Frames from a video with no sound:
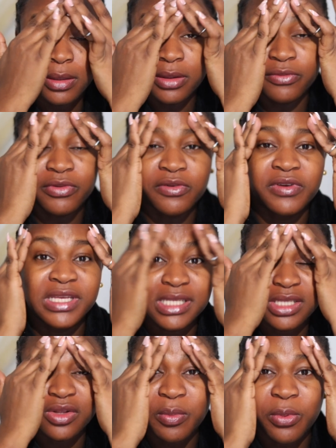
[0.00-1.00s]
If your face
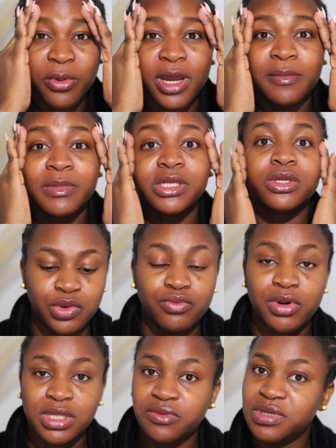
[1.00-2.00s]
is not primed, you
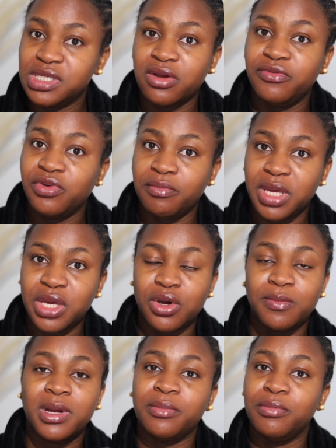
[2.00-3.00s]
run the risk of your
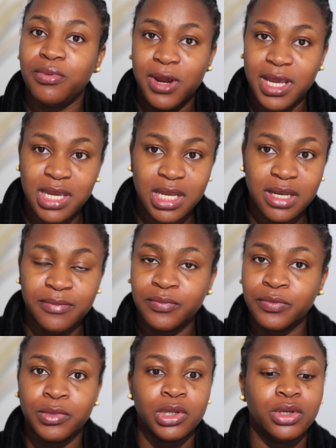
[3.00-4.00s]
makeup breaking,
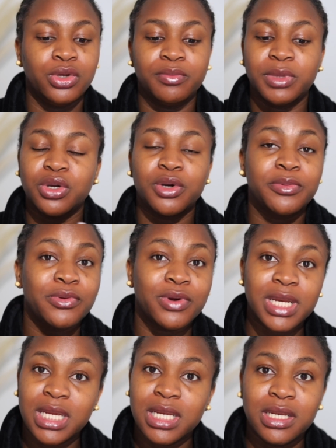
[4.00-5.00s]
your makeup
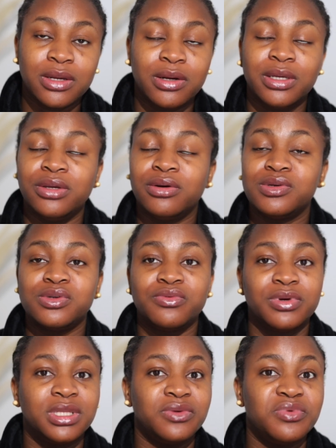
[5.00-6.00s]
running, and you also
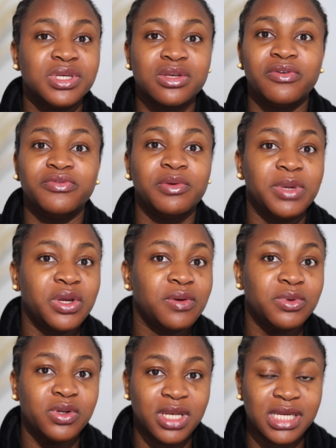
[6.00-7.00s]
run the risk of your makeup
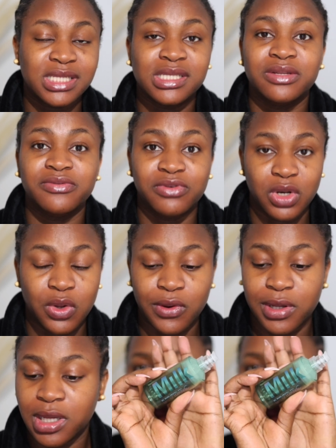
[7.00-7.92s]
not lasting for long.